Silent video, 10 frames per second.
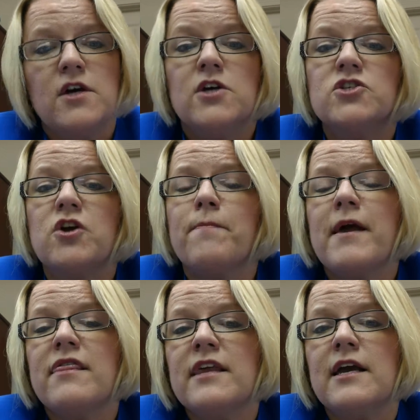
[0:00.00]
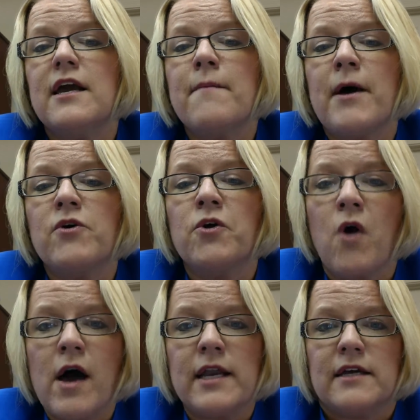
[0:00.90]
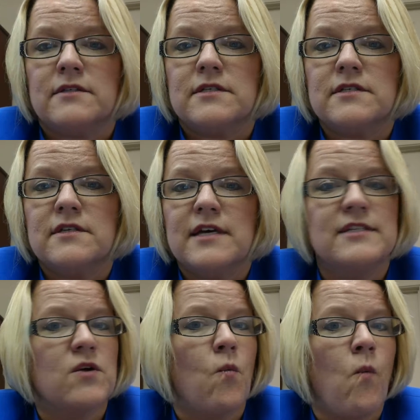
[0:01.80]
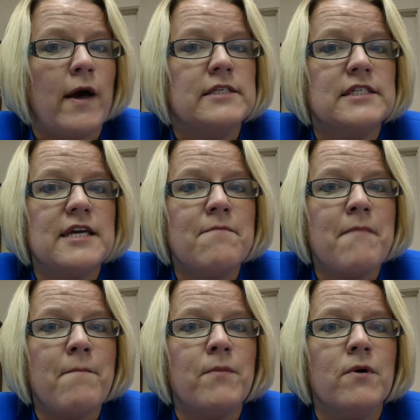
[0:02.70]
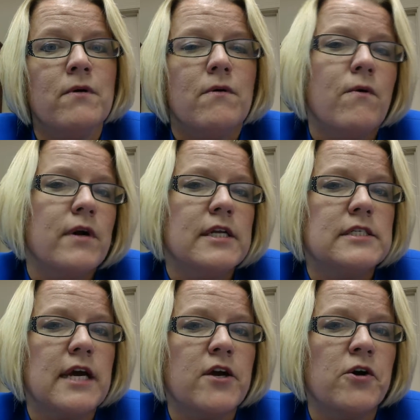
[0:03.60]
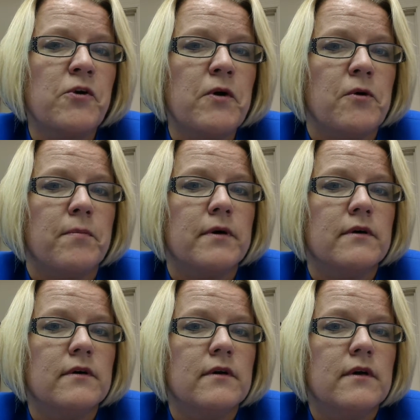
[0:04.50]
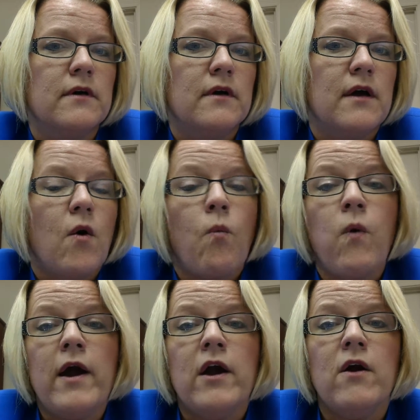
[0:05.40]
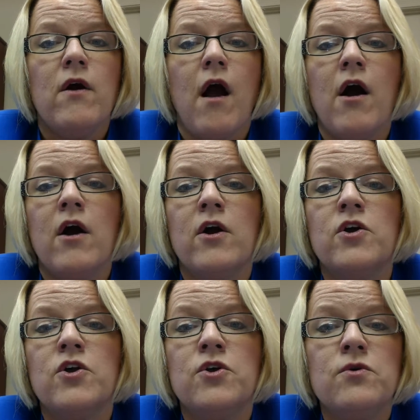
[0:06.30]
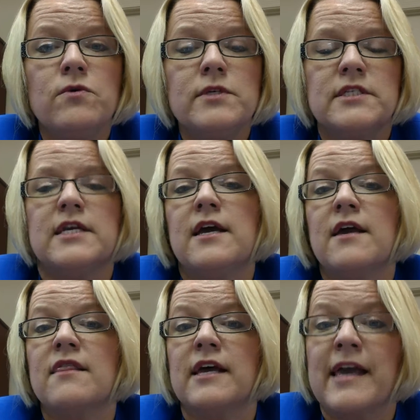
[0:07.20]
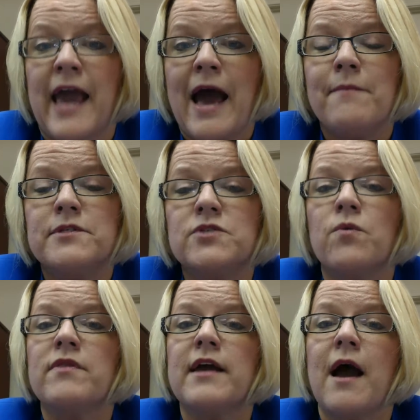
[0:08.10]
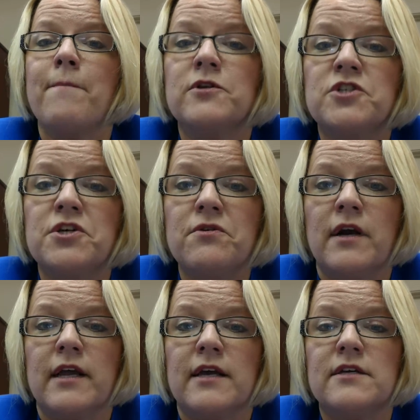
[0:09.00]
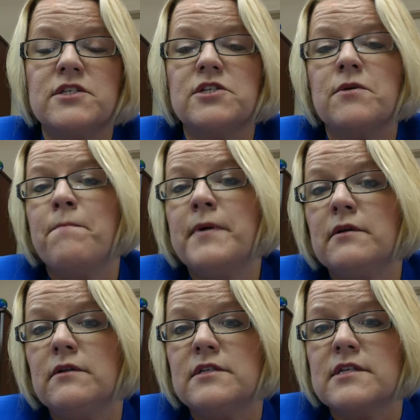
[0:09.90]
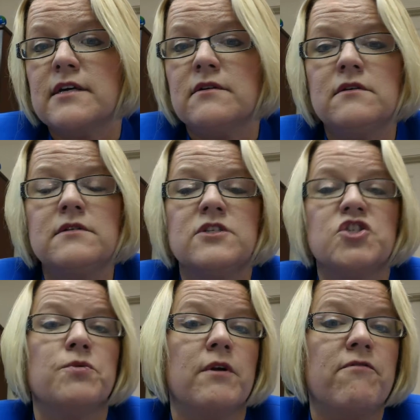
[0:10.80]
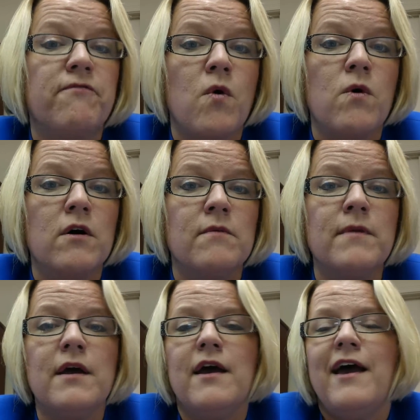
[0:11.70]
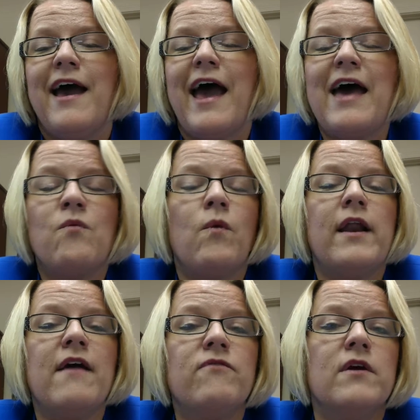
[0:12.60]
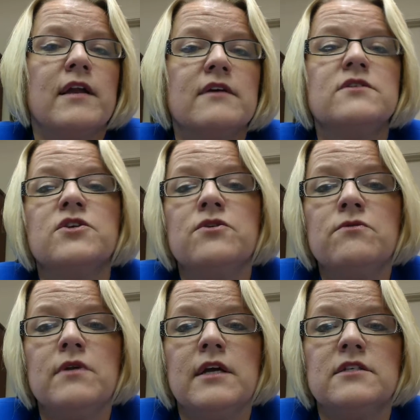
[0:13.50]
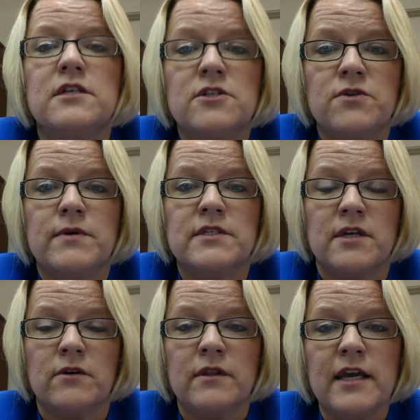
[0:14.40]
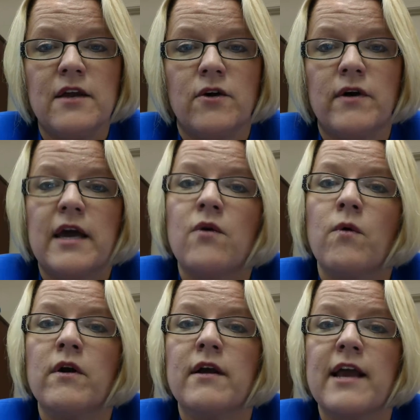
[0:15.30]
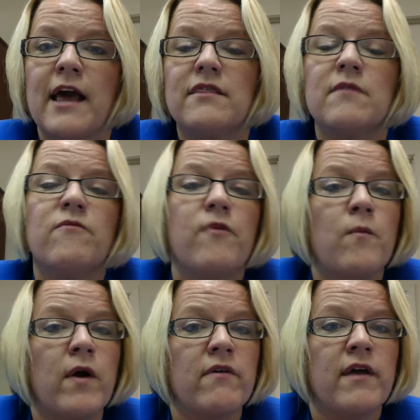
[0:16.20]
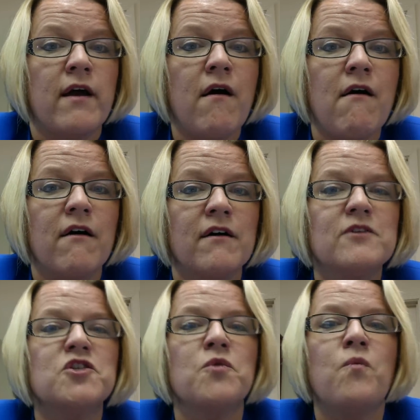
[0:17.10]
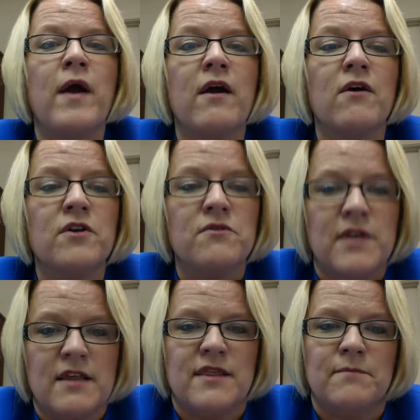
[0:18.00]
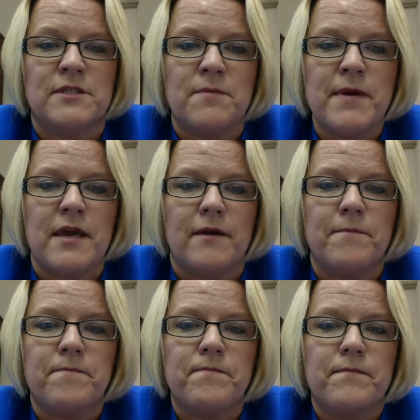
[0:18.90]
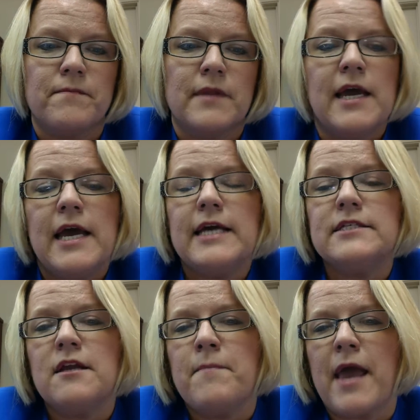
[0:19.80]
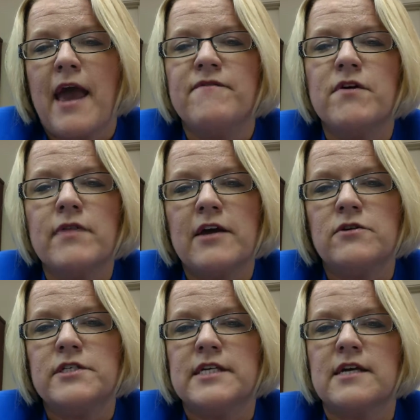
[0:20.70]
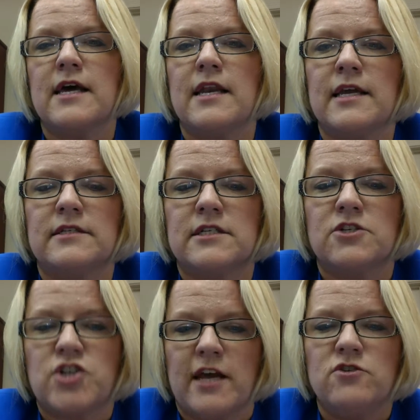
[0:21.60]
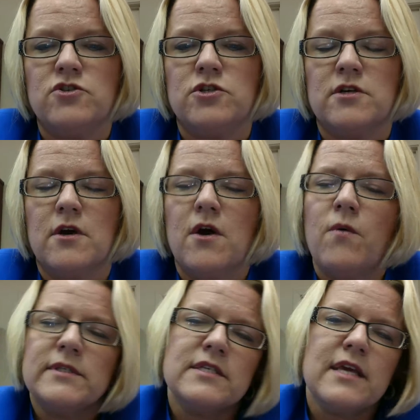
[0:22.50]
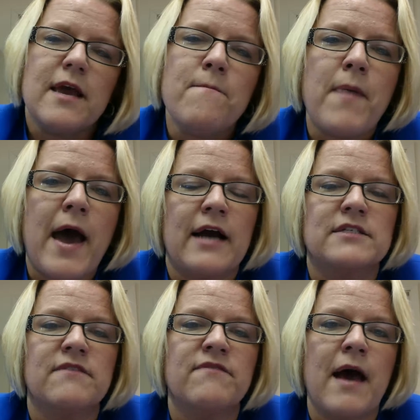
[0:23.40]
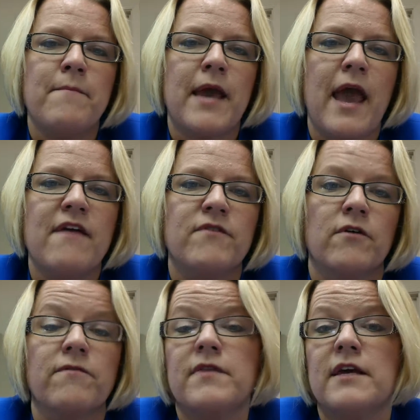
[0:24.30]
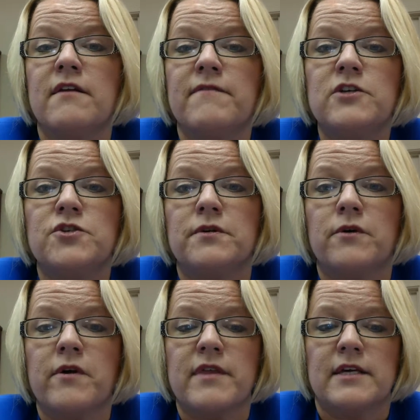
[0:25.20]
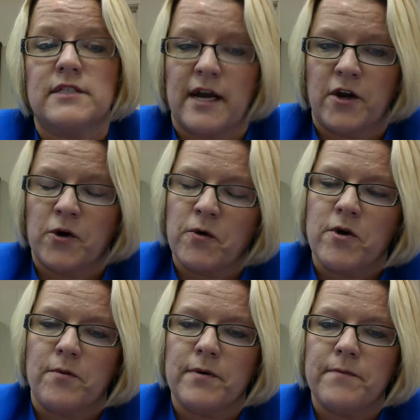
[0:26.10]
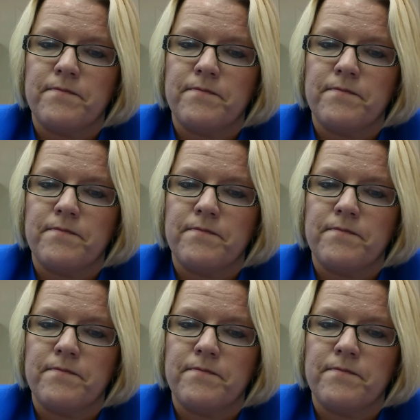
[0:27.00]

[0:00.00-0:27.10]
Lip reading: Start by thinking about your audience. Is it one team member or an entire group? Where are you seeing the gaps or the opportunities to build skills, to inform, and whatever it is you need to do as their leader in order to get them from where they are to where you need them to be? Is it a behavior that you're seeing that needs to change? What's the impact of that behavior for the individual or the entire group?